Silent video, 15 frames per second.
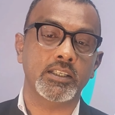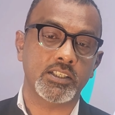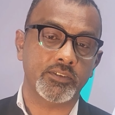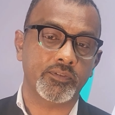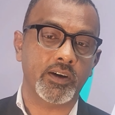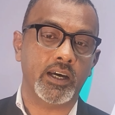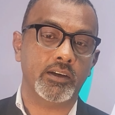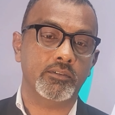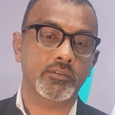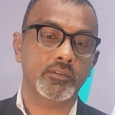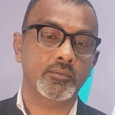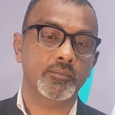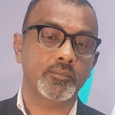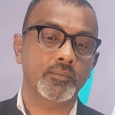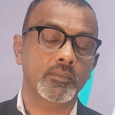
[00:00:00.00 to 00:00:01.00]
85.
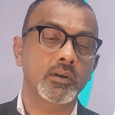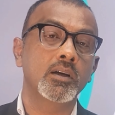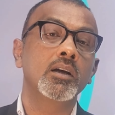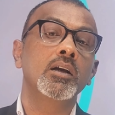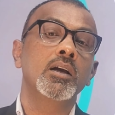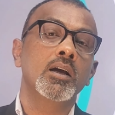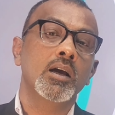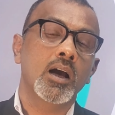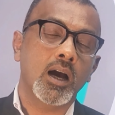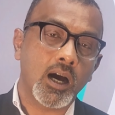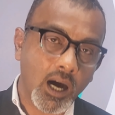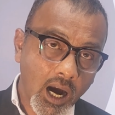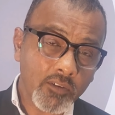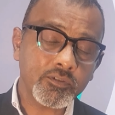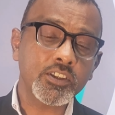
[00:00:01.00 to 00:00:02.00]

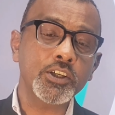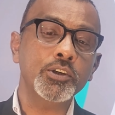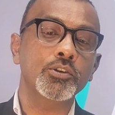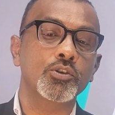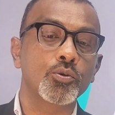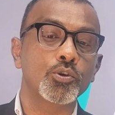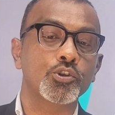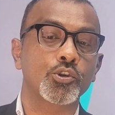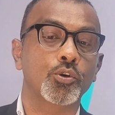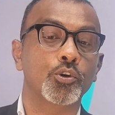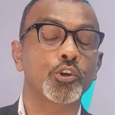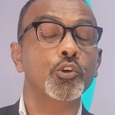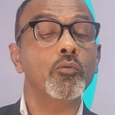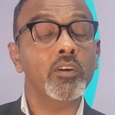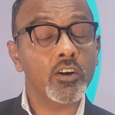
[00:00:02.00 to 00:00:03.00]
After you do
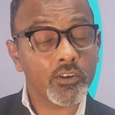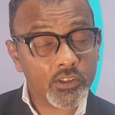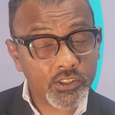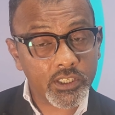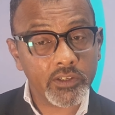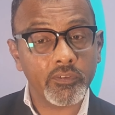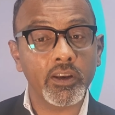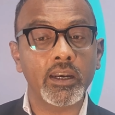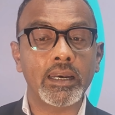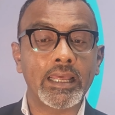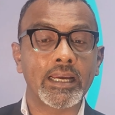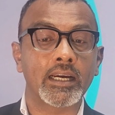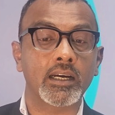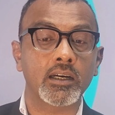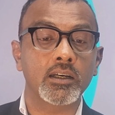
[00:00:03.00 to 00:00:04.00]
so, you will receive a
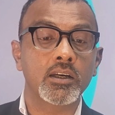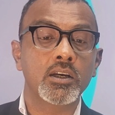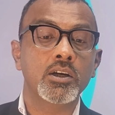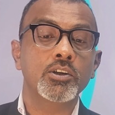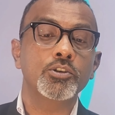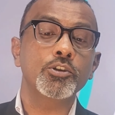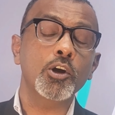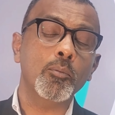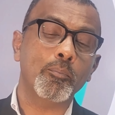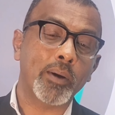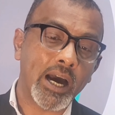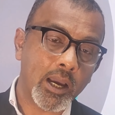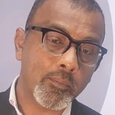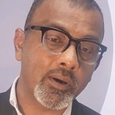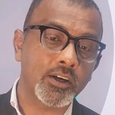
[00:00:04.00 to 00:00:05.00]
link to your
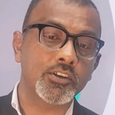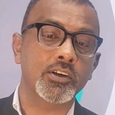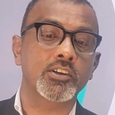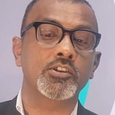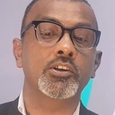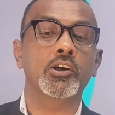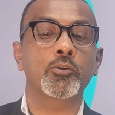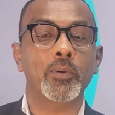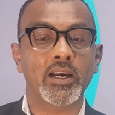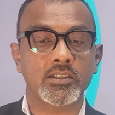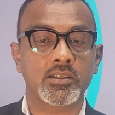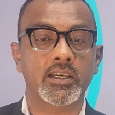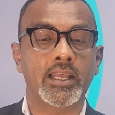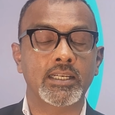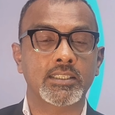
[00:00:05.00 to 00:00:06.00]
biometrics
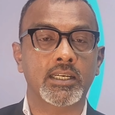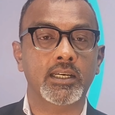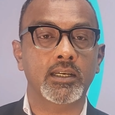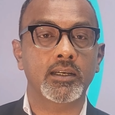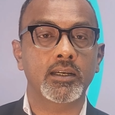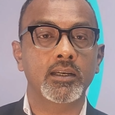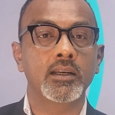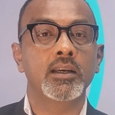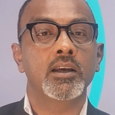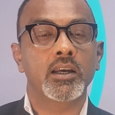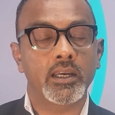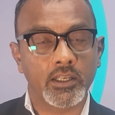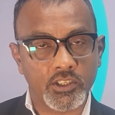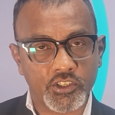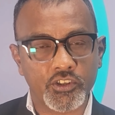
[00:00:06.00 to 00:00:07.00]
request letter
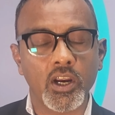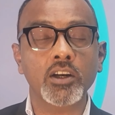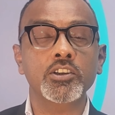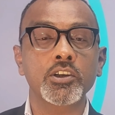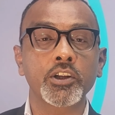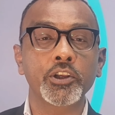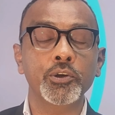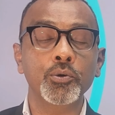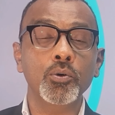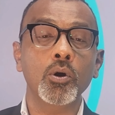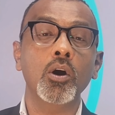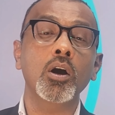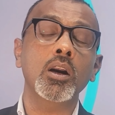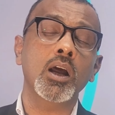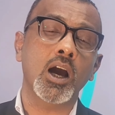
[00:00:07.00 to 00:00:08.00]
instructing you
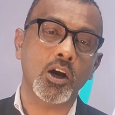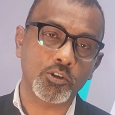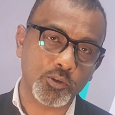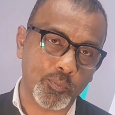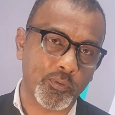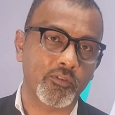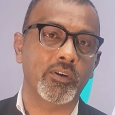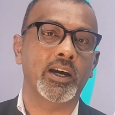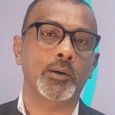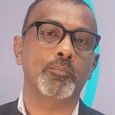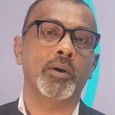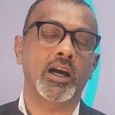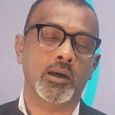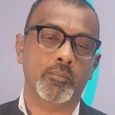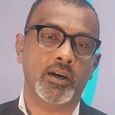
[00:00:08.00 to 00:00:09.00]
on how to
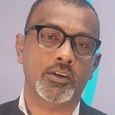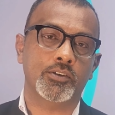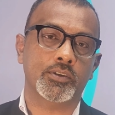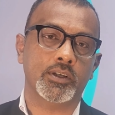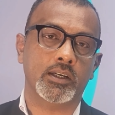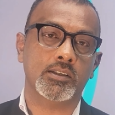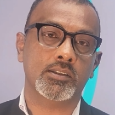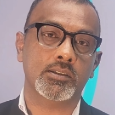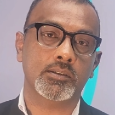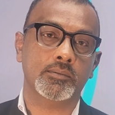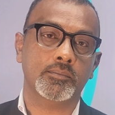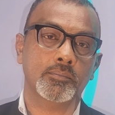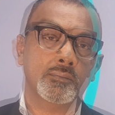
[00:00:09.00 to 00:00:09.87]
provide biometrics.